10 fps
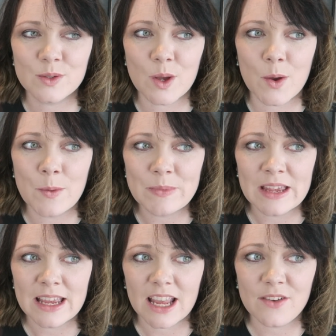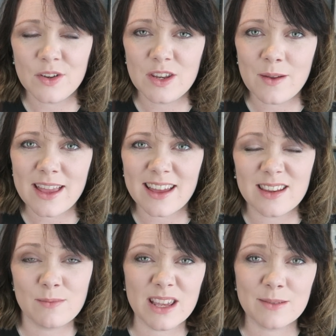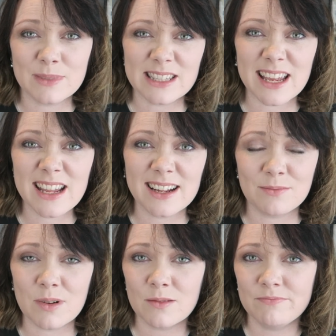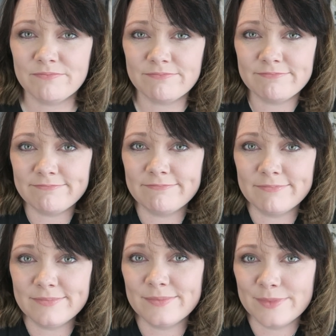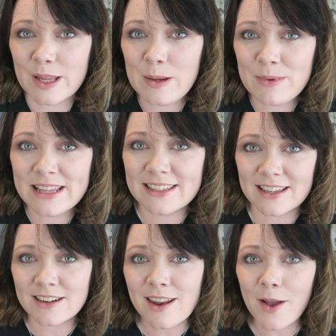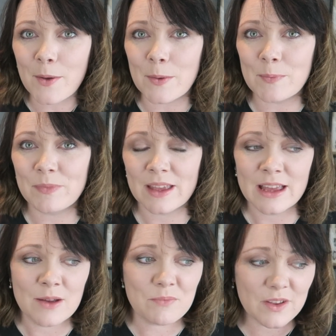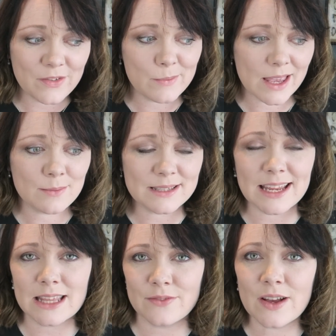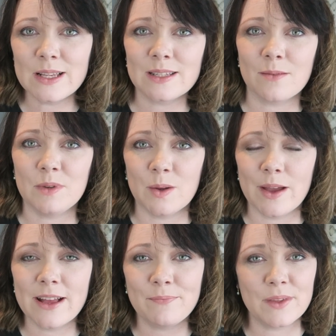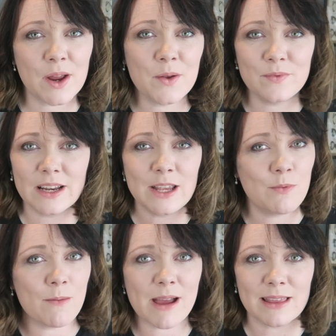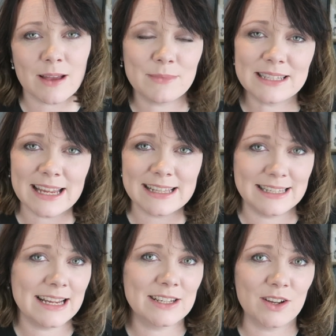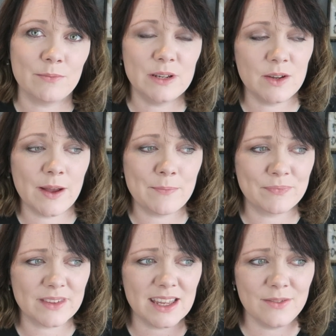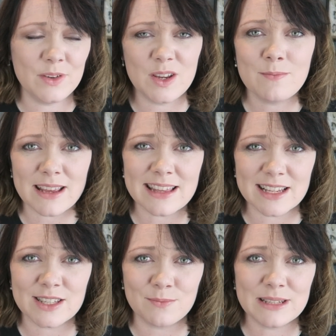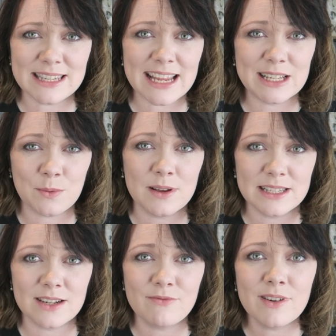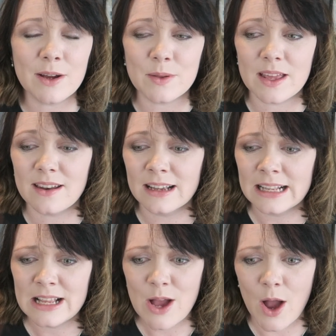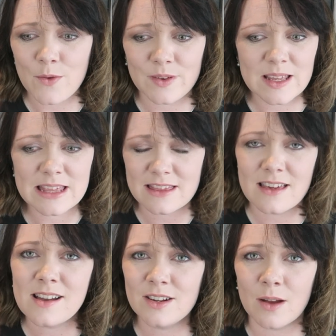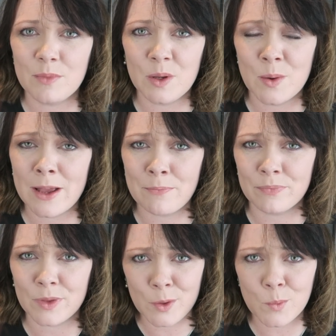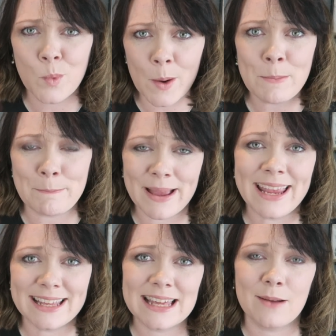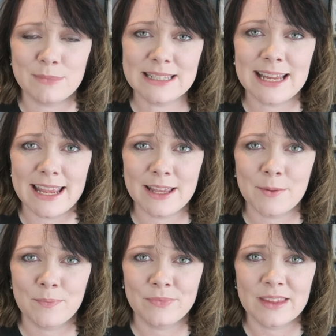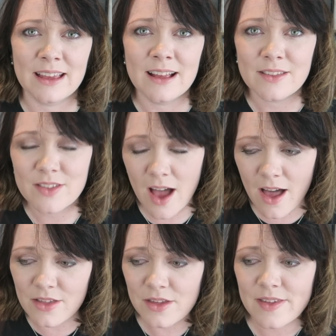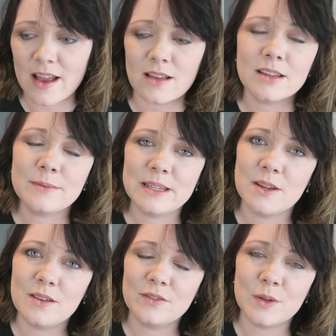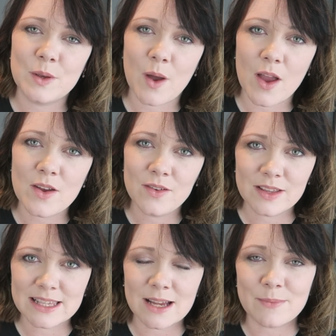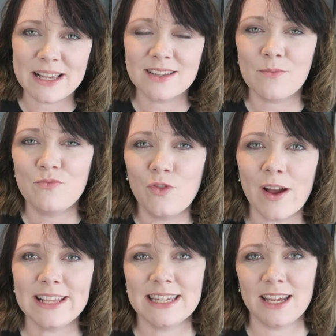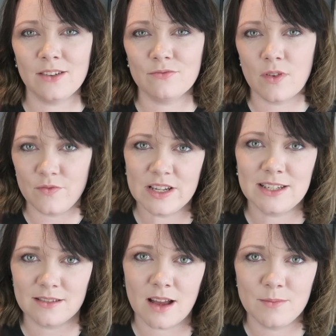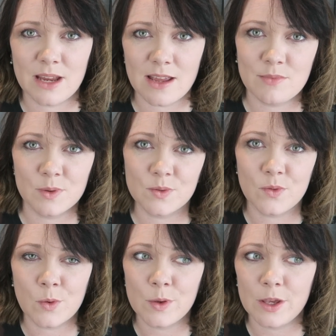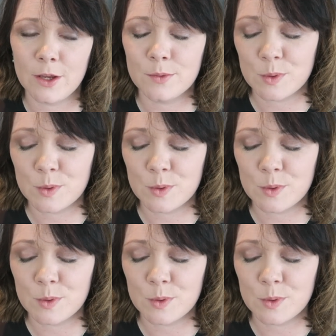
So if you do it and you make a mistake, well, nobody's gonna know. But if you make a mistake the first time you do it, then hopefully you won't make that mistake the second time you do it. And if you do make that mistake twice in a row, then hopefully the third time you do it, you won't make that mistake. The other thing I'm gonna be doing for you over the summer is I'm writing revision timetables for you.